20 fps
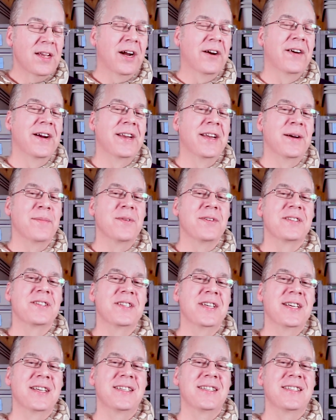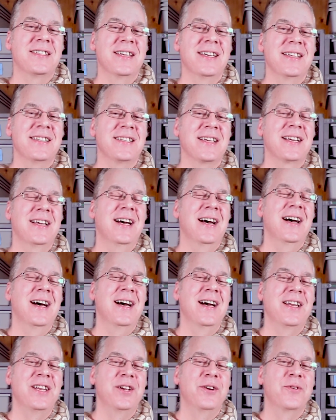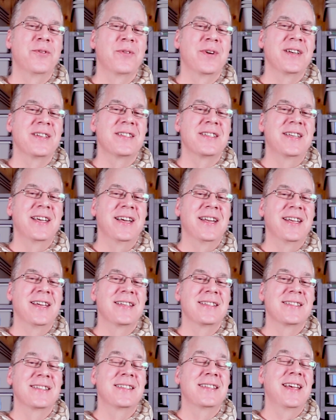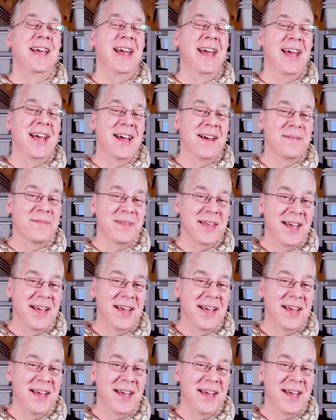All right, number six is a con you risk getting scammed.